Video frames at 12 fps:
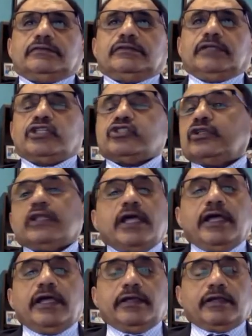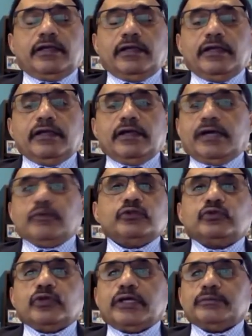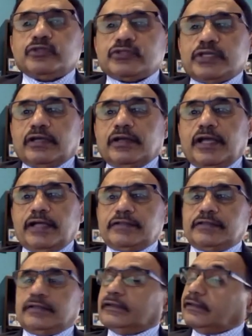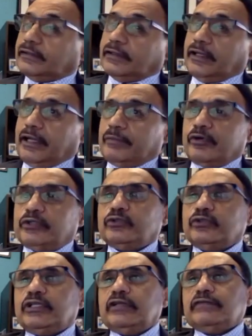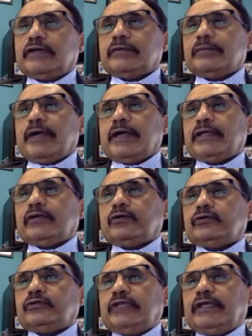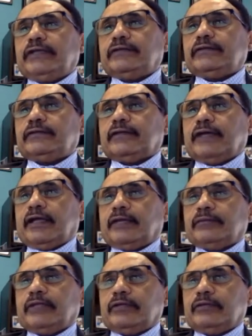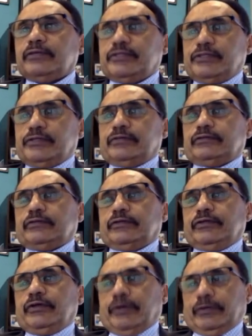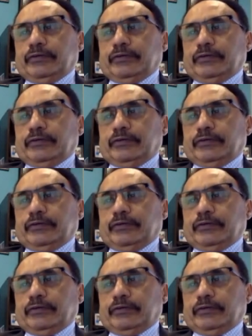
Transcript: It's not like I'm going to come to the class, I'm going to deliver my content, and I'm done with you. No.